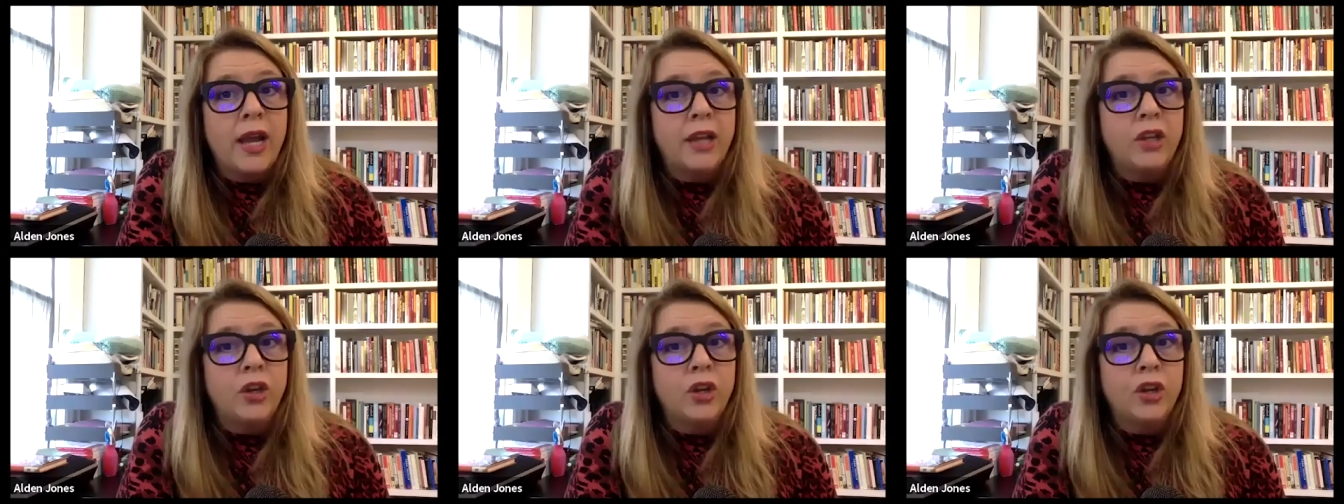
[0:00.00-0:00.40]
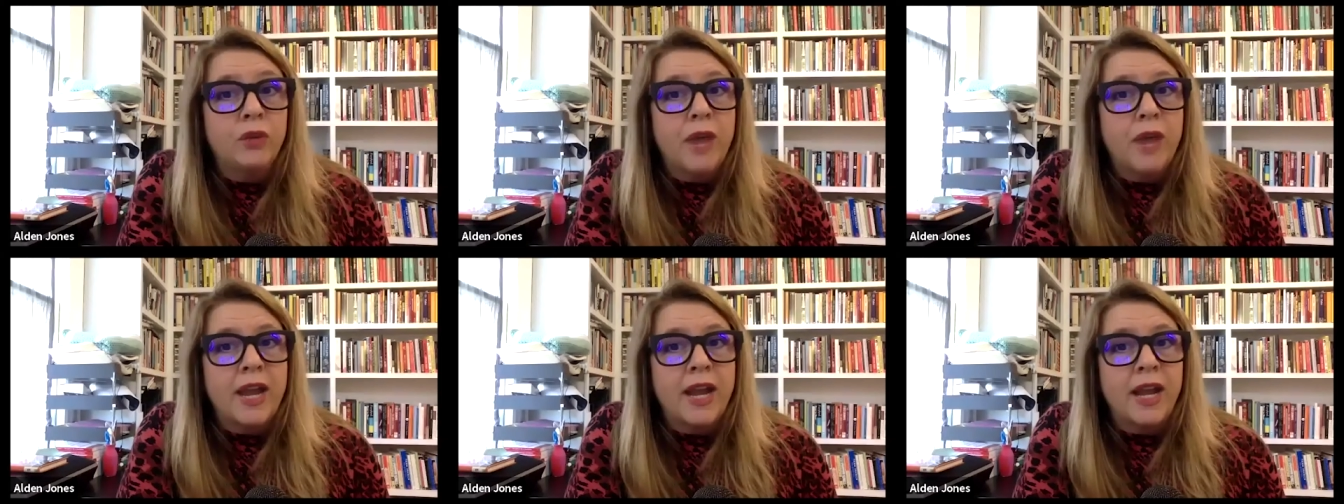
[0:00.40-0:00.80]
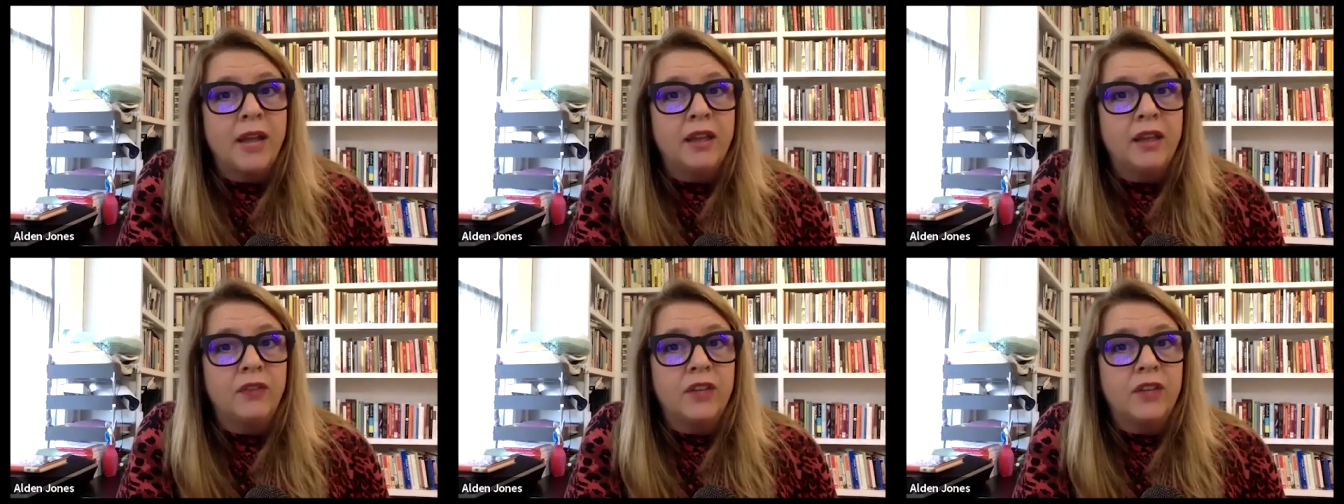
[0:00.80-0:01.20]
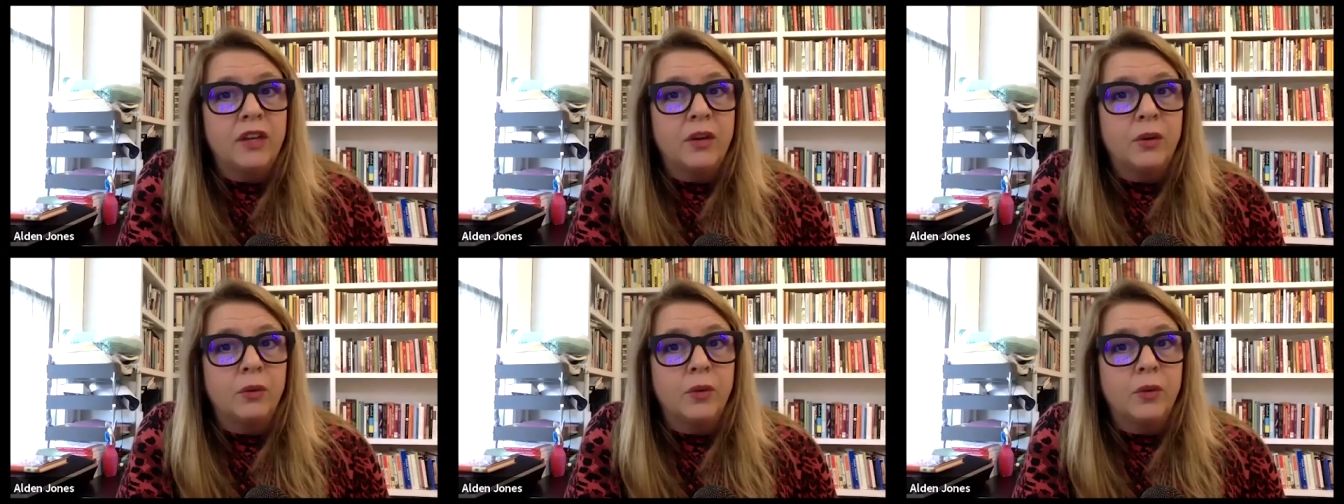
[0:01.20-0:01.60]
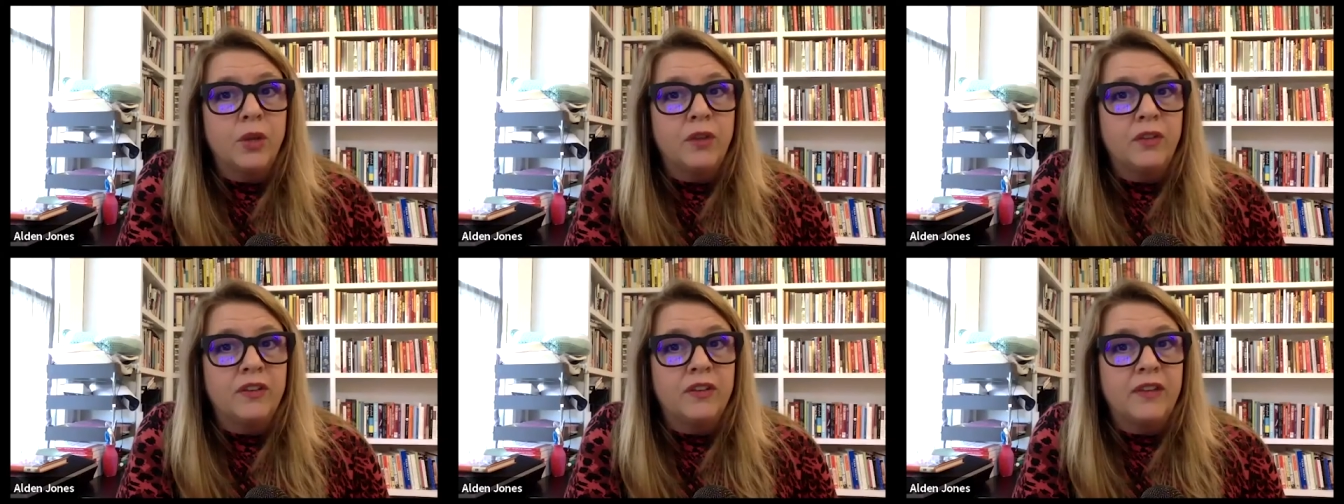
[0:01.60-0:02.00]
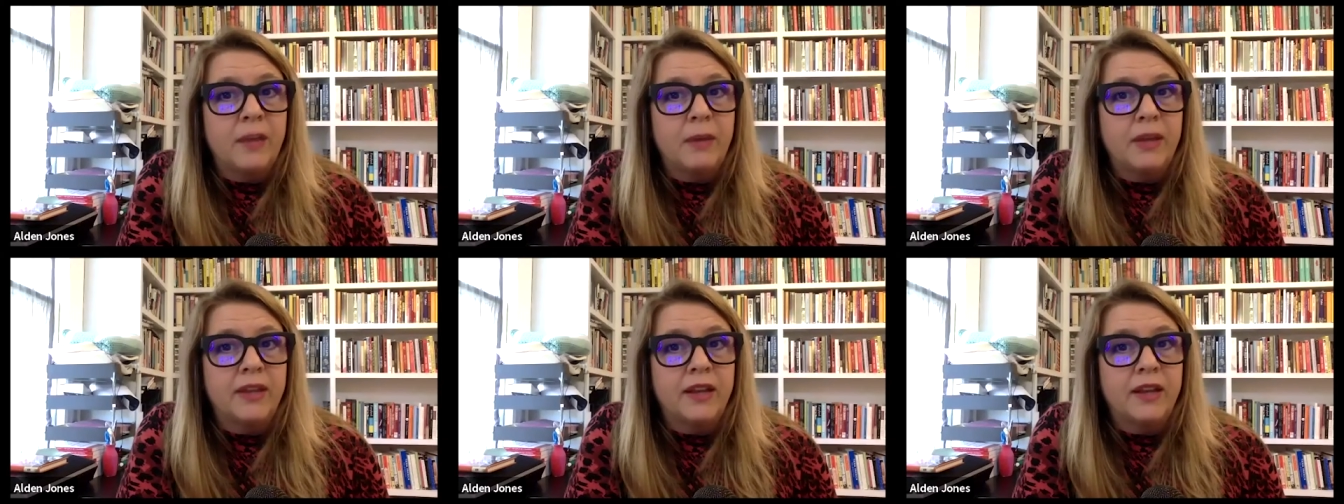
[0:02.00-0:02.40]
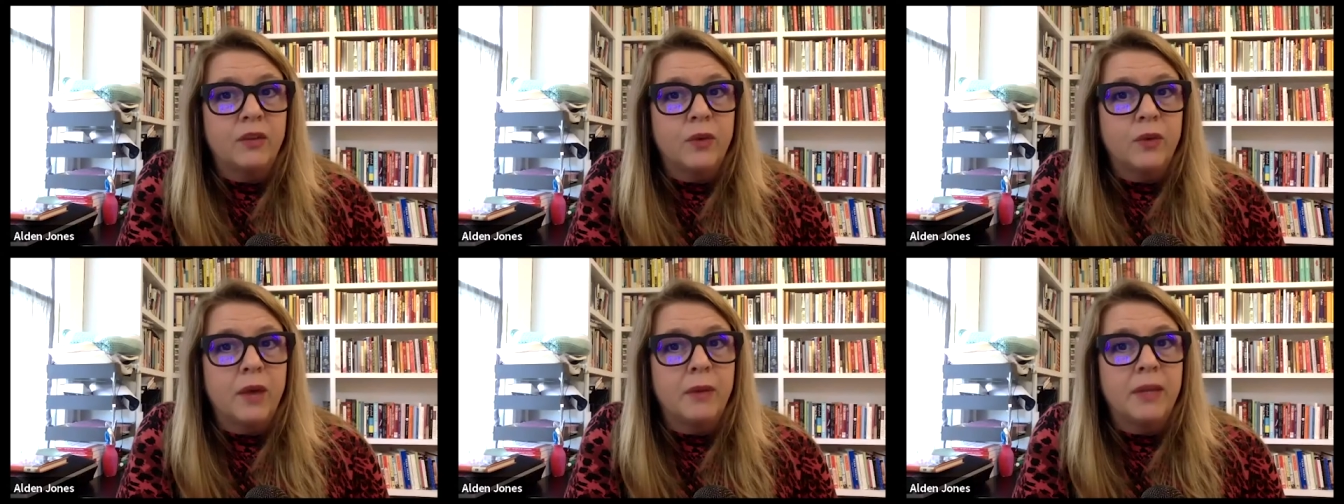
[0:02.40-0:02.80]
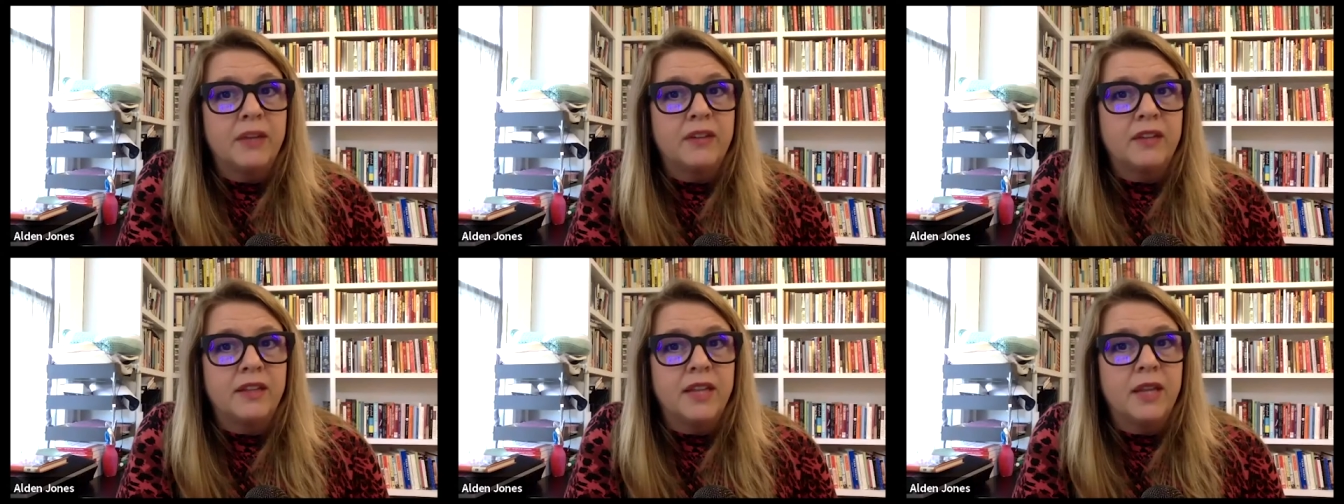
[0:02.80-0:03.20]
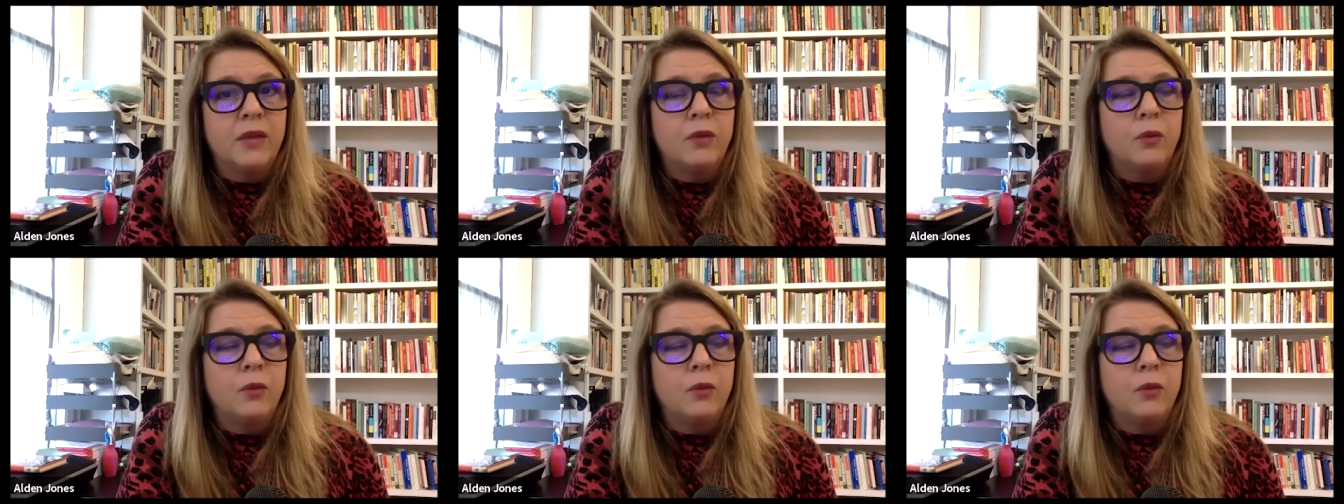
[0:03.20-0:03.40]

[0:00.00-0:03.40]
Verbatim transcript: no you're right and i'd love to hear what you have to say about that as well because i think